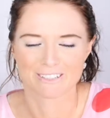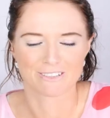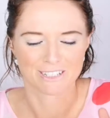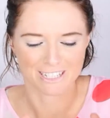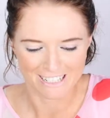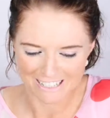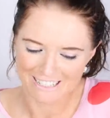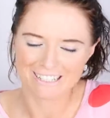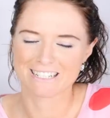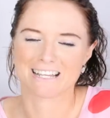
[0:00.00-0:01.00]
So to just
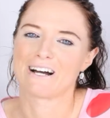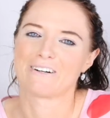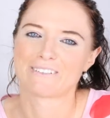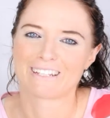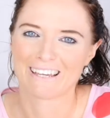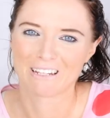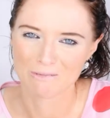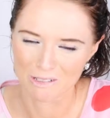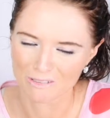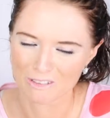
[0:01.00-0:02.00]
sit down and
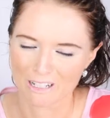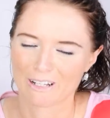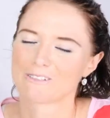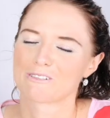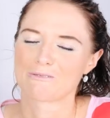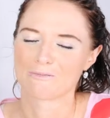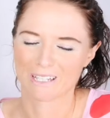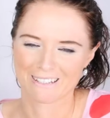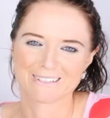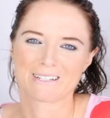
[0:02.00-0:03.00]
observe your classroom
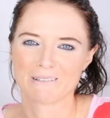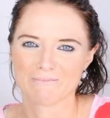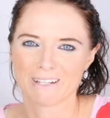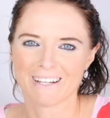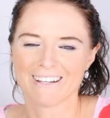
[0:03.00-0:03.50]
can seem